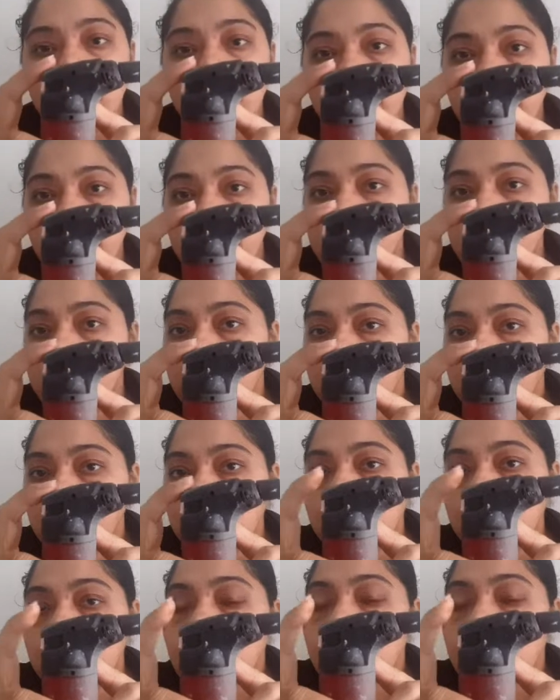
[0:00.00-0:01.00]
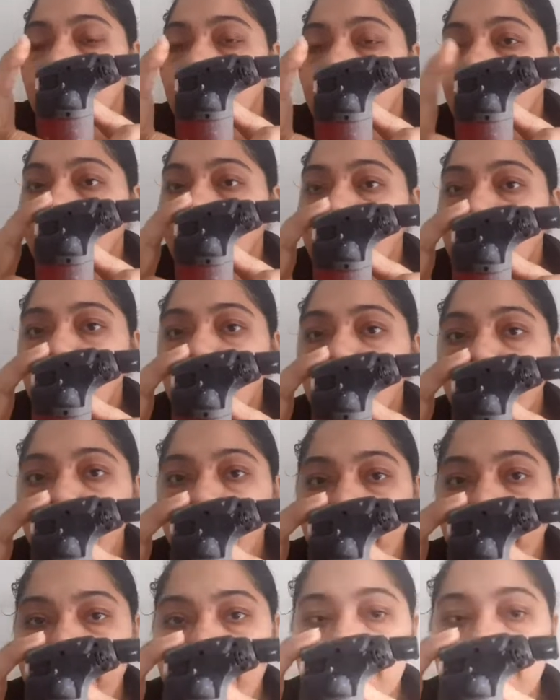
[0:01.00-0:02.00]
trigger here, which you
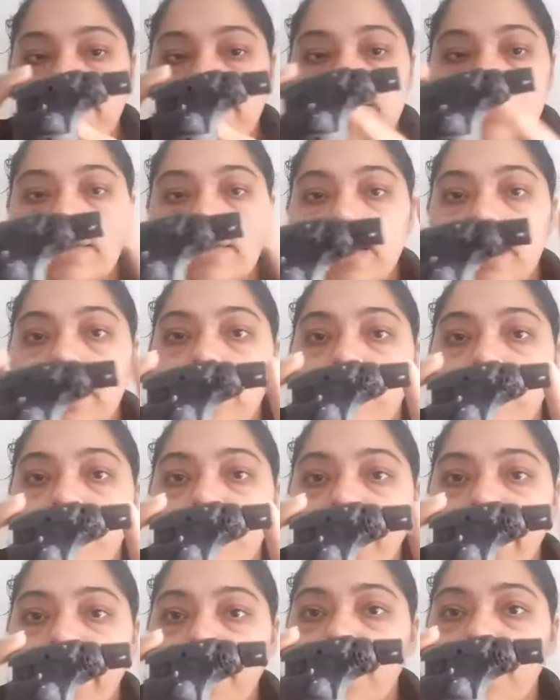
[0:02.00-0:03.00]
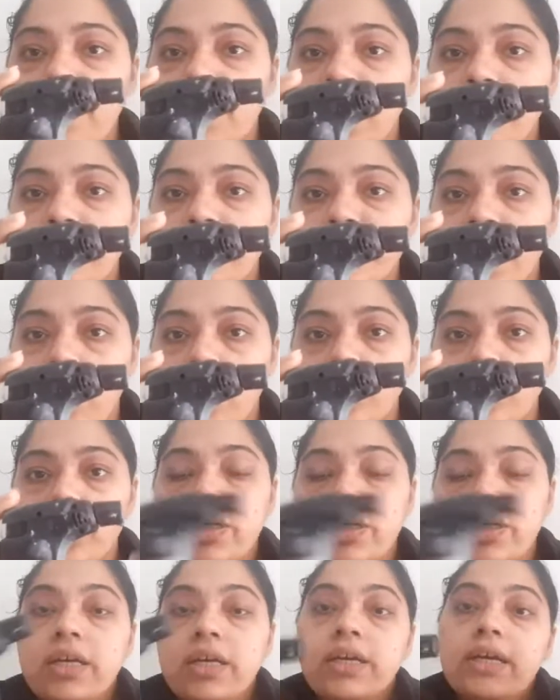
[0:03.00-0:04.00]
press, a flame comes
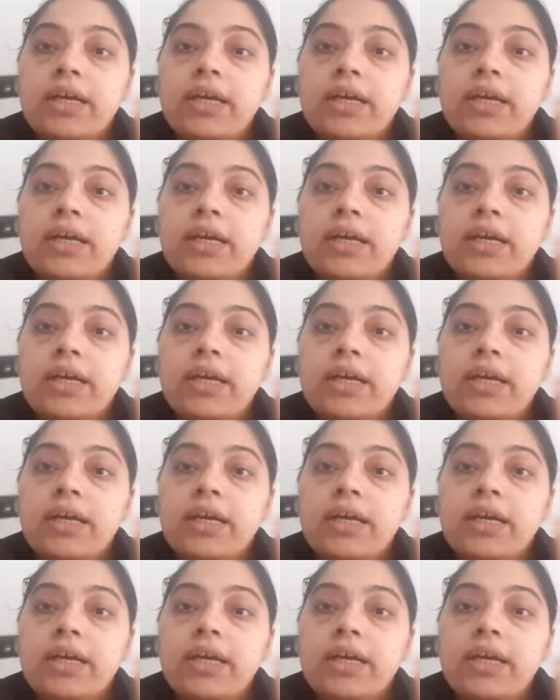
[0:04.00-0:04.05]
out,